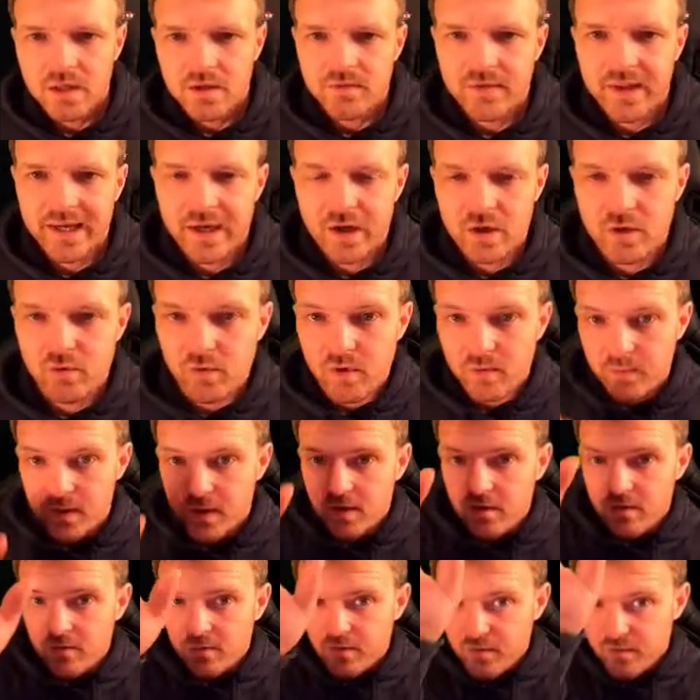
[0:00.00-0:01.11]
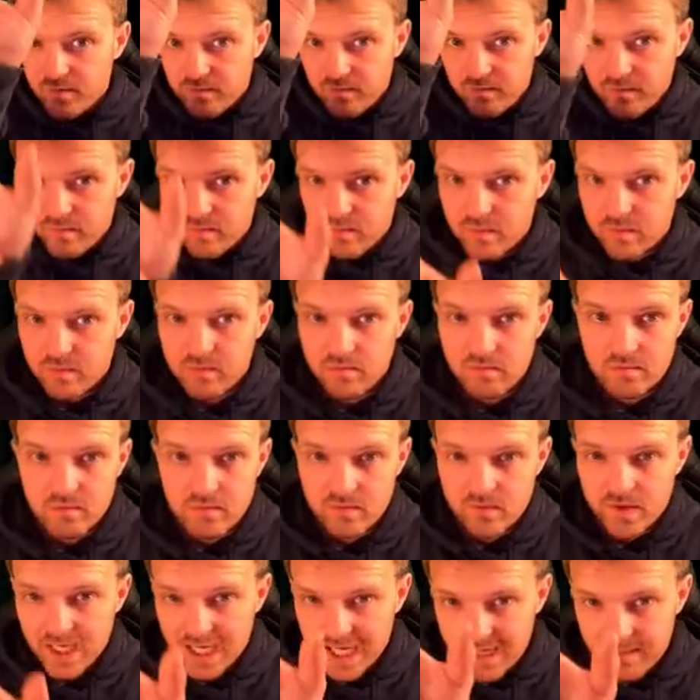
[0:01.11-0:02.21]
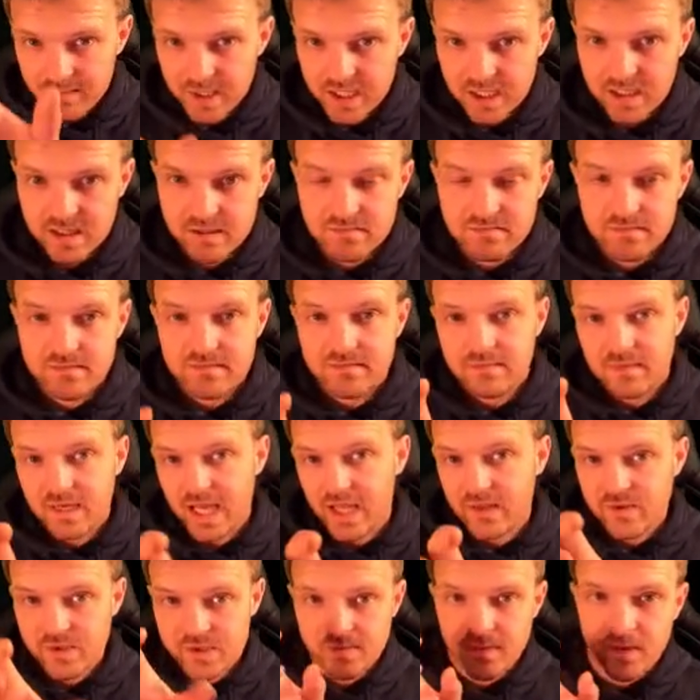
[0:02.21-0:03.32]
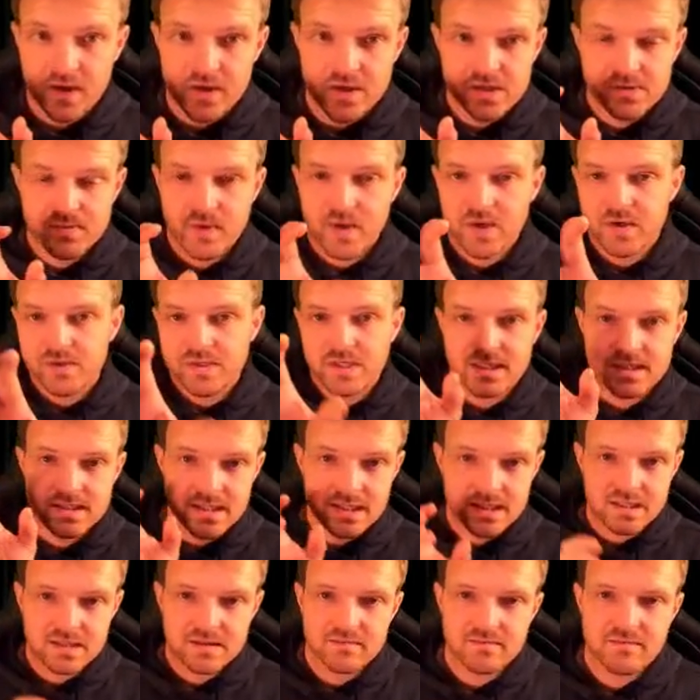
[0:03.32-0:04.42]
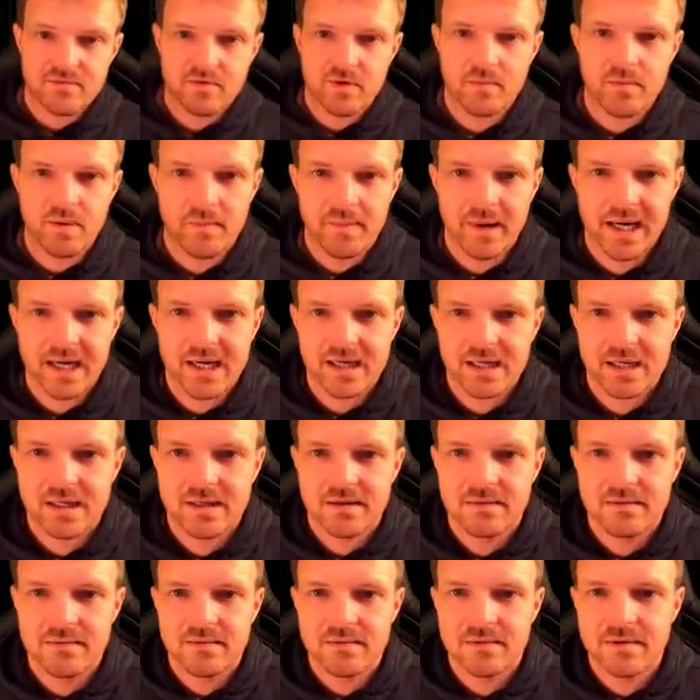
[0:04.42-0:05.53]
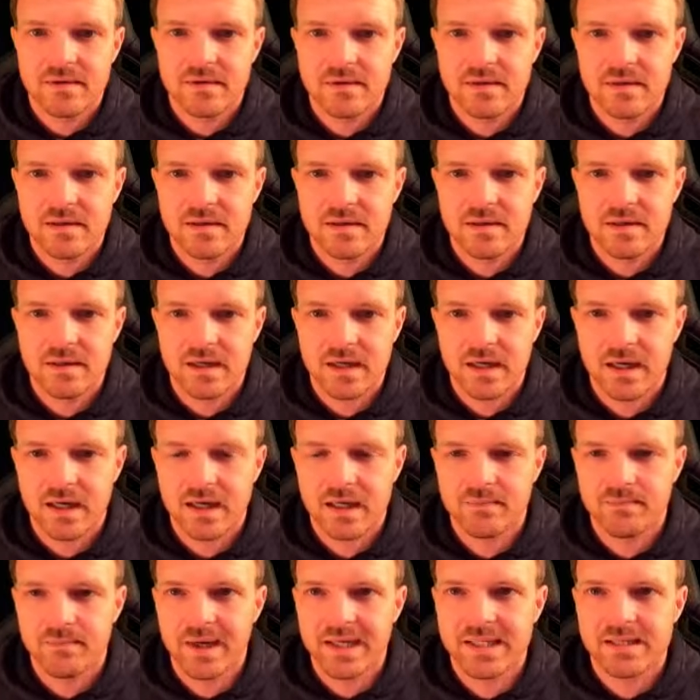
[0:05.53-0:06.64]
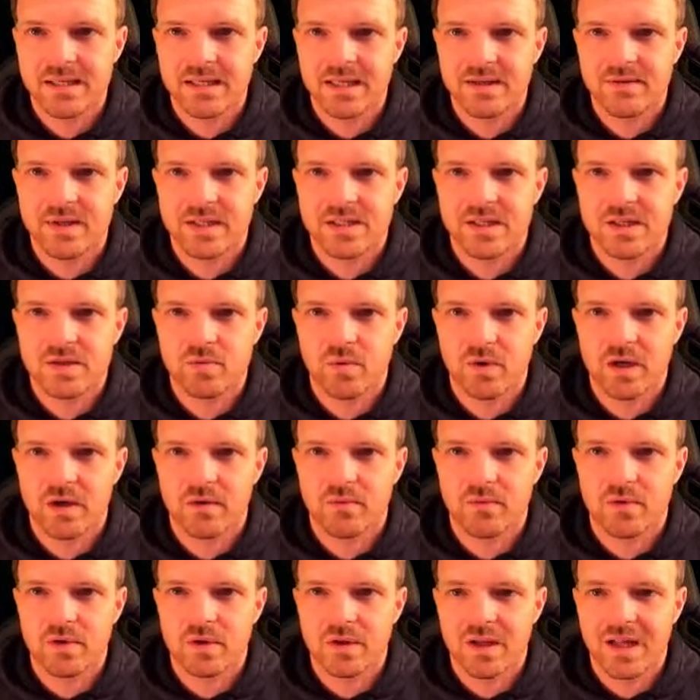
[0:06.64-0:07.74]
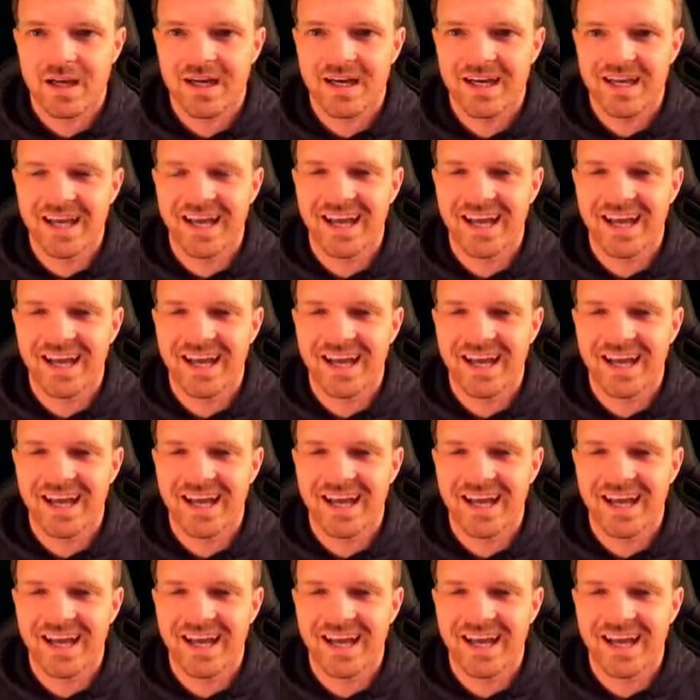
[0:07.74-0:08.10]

they're going to remove the lamina and the spinous processes from the back. And basically, this is what it will...